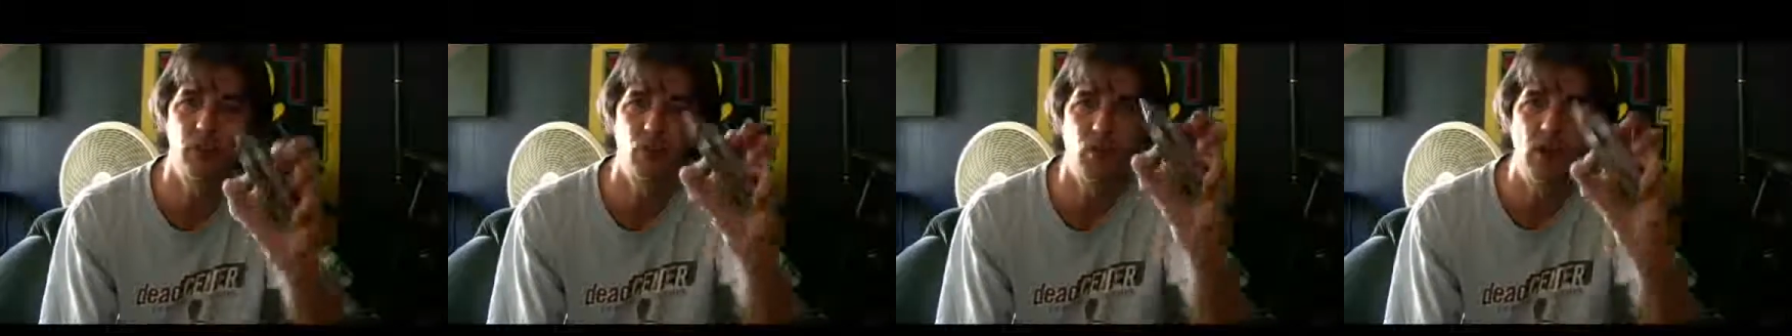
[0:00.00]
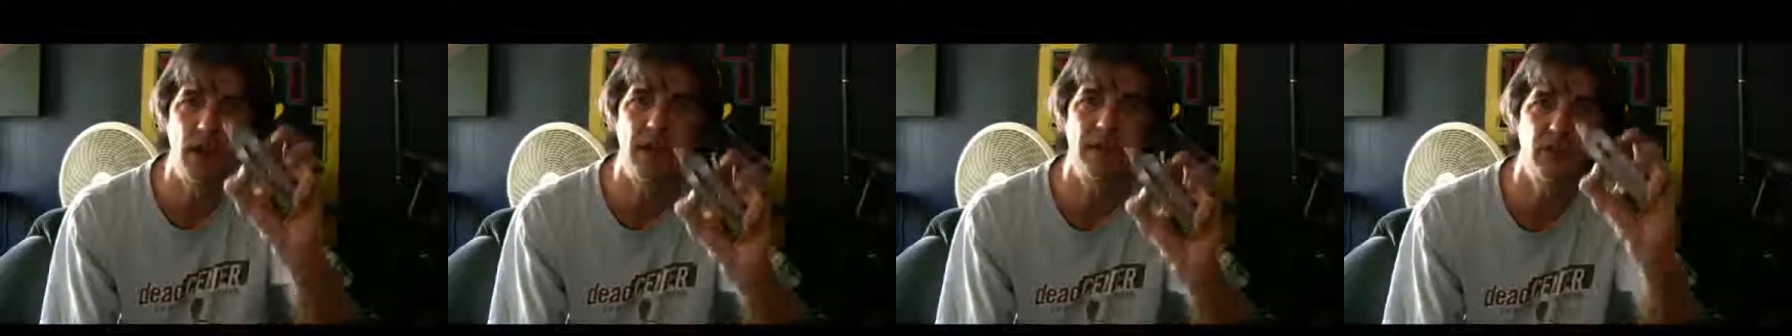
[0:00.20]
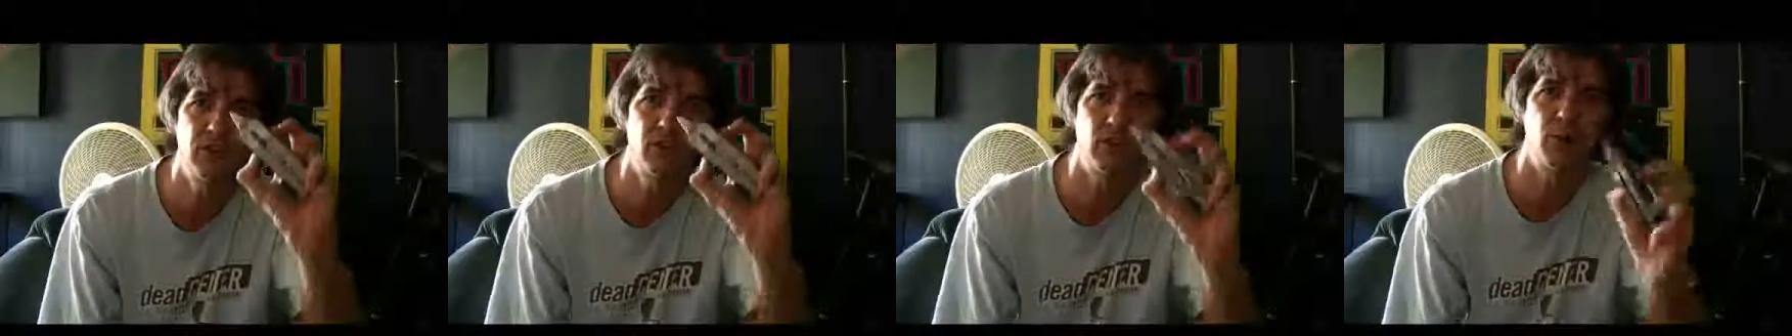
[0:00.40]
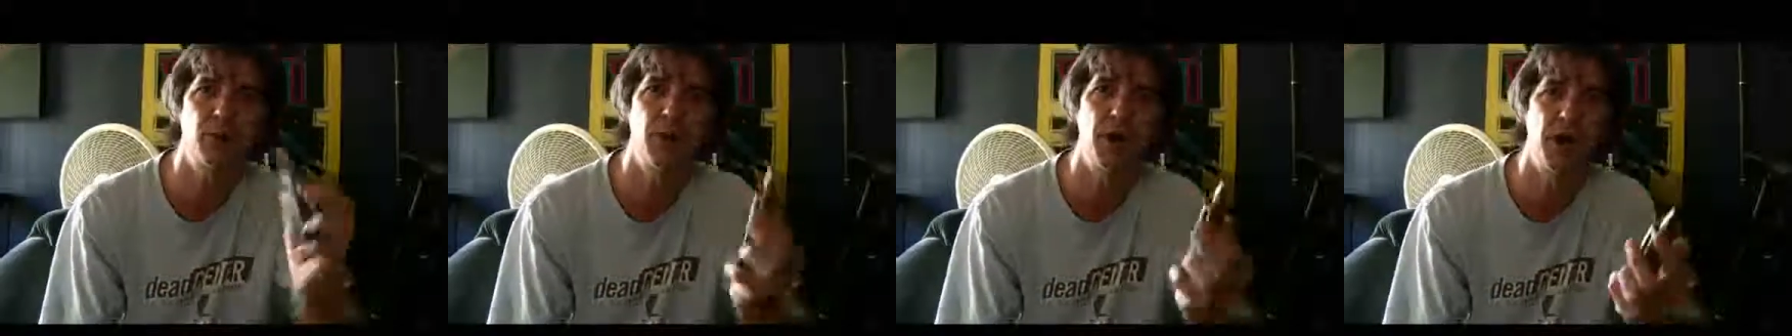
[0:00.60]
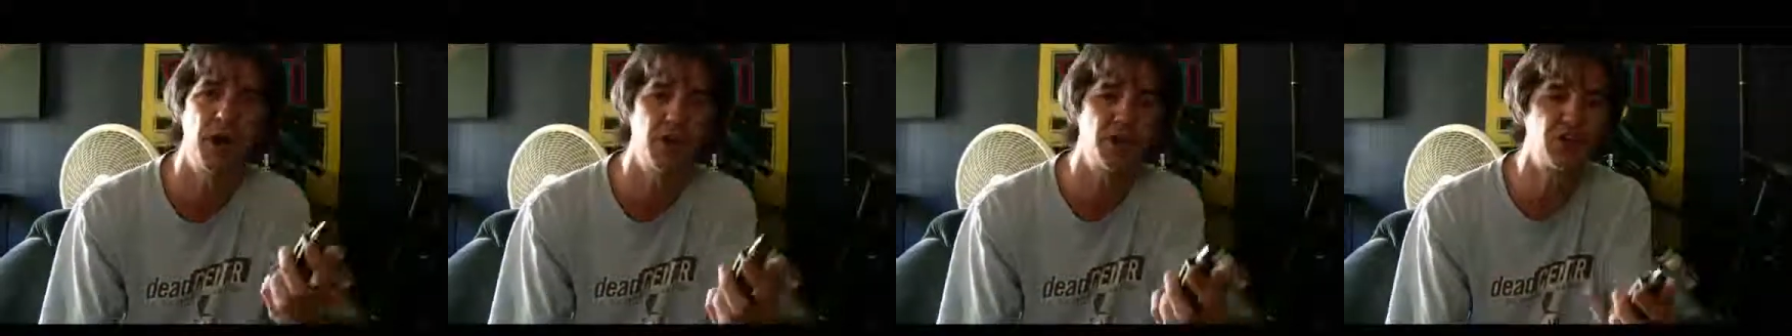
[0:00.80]
weighs so
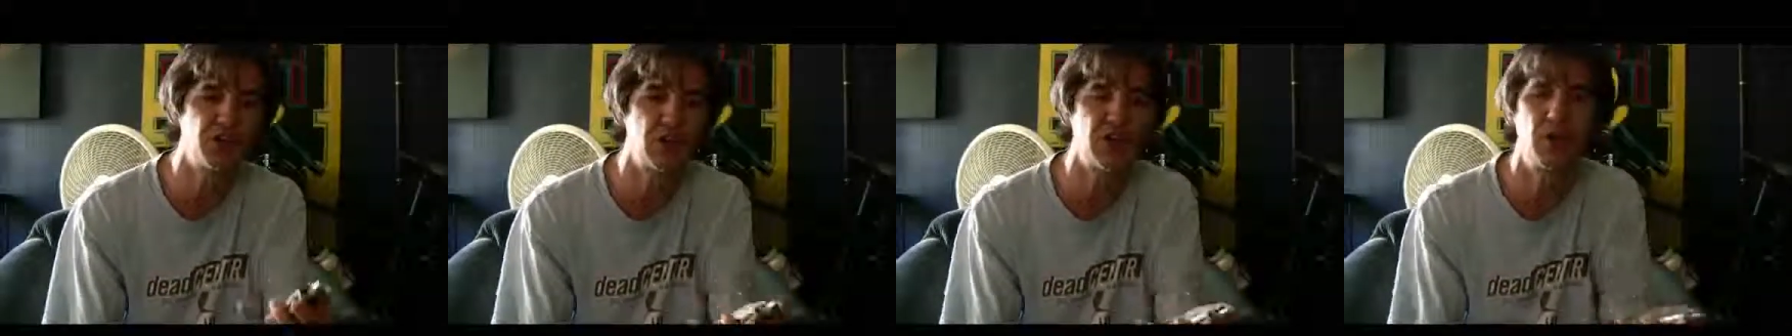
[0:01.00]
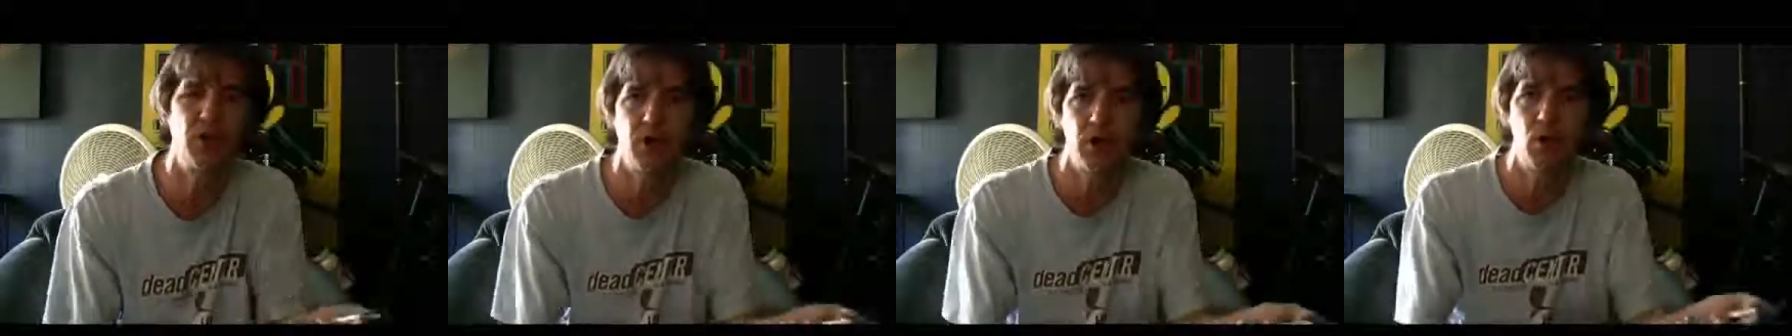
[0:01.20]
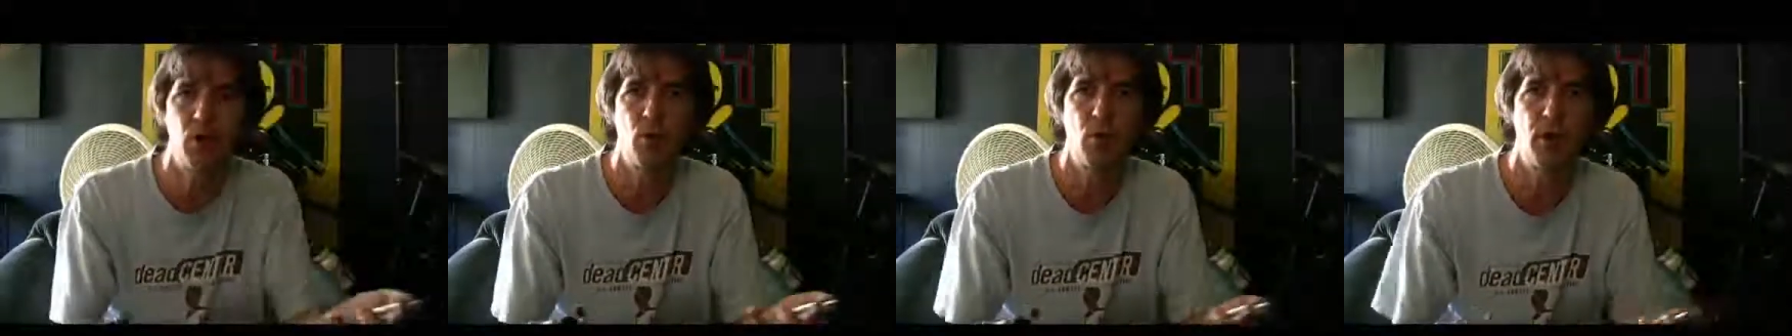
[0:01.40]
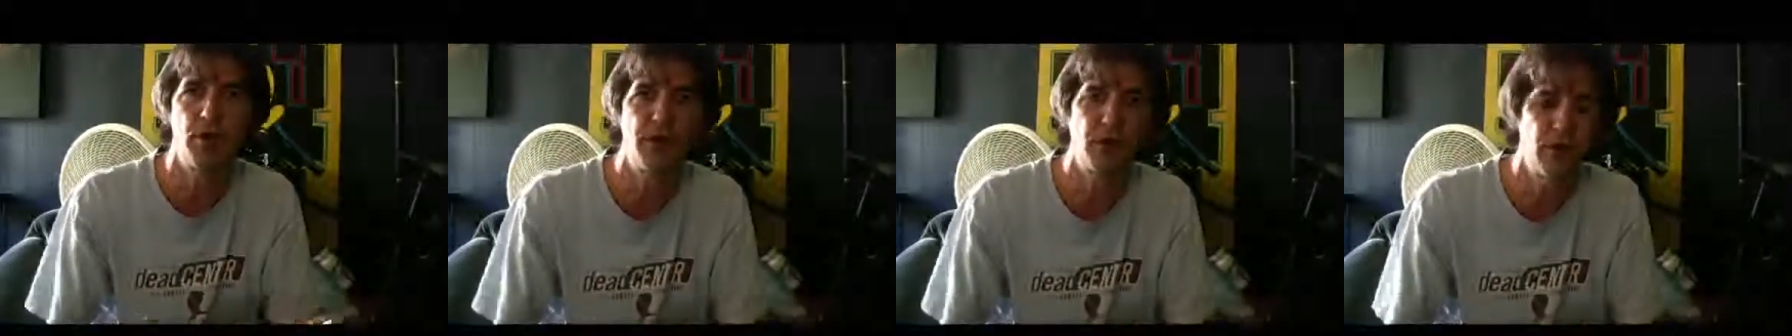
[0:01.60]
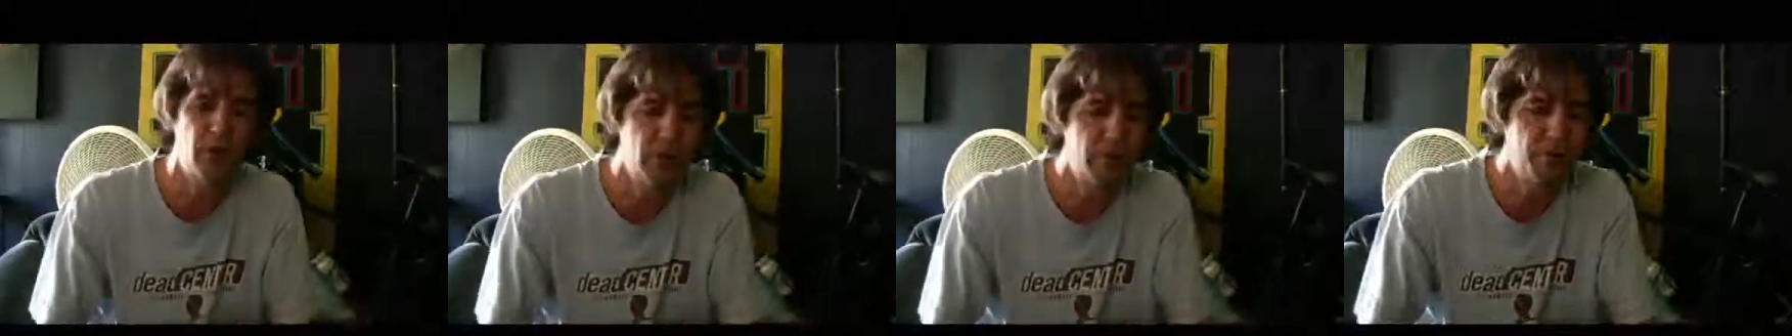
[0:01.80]
much. I don't know
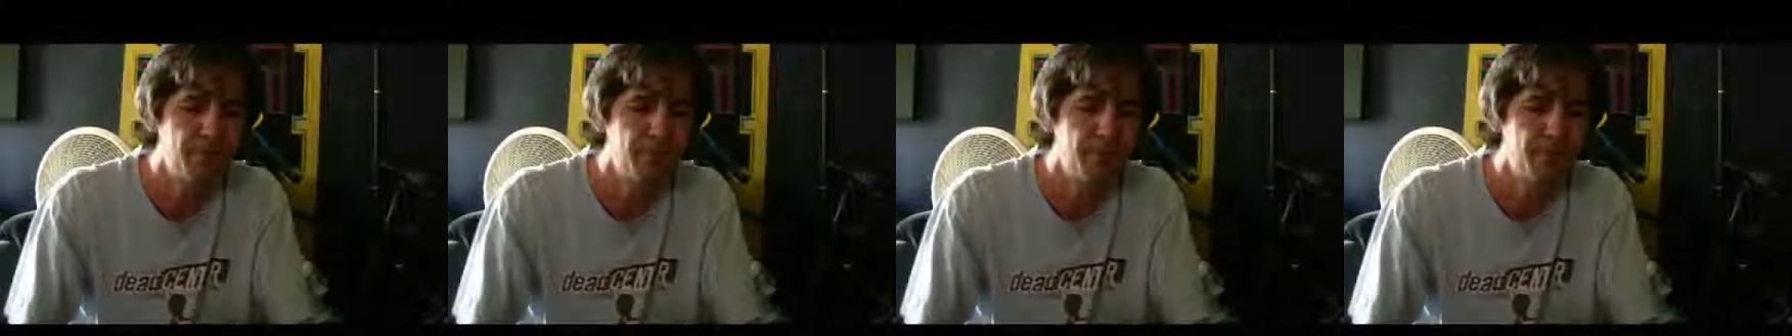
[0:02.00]
whether to...